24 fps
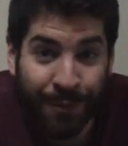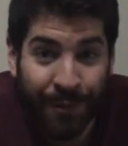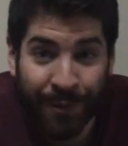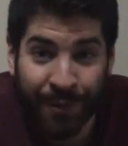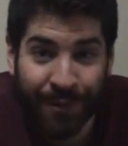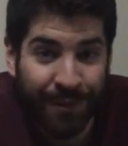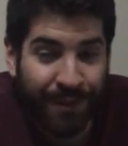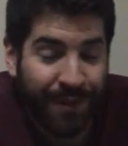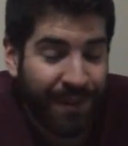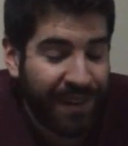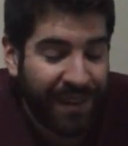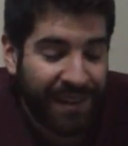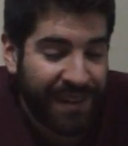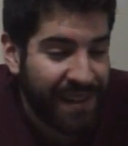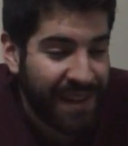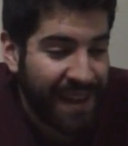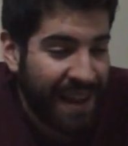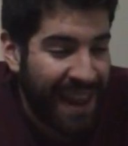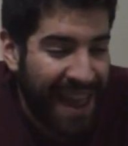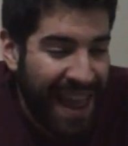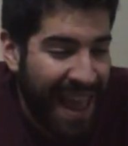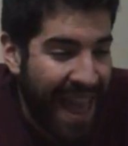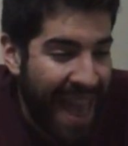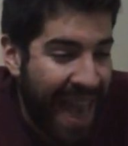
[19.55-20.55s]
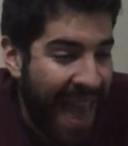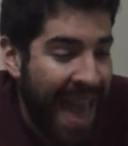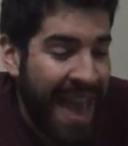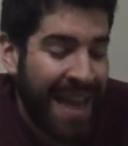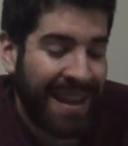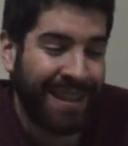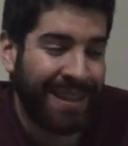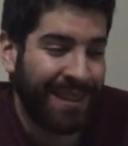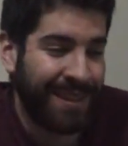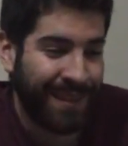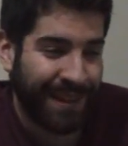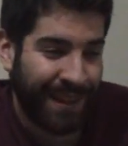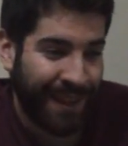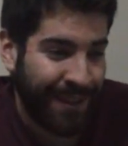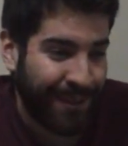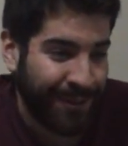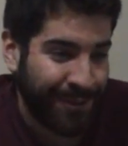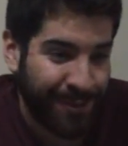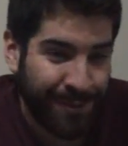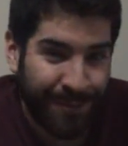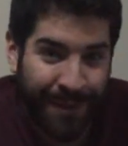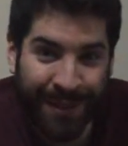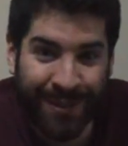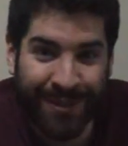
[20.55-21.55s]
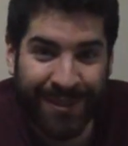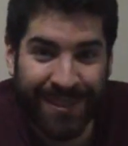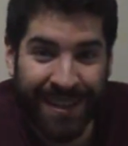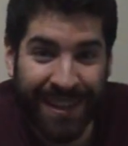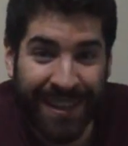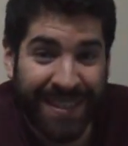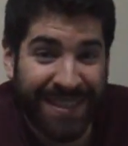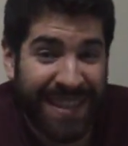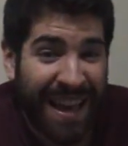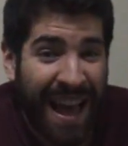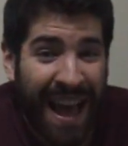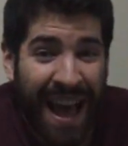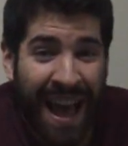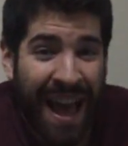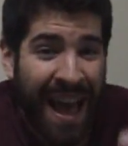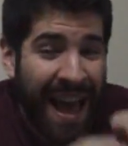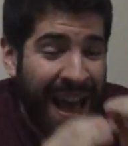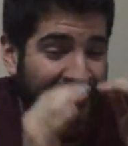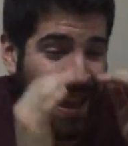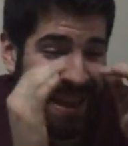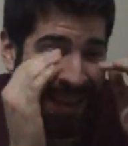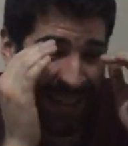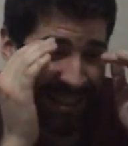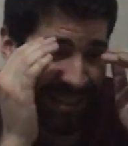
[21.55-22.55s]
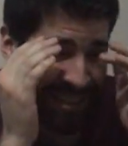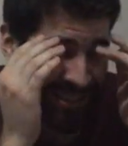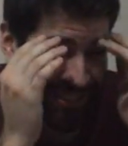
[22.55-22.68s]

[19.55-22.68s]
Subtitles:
than anything else about sex, I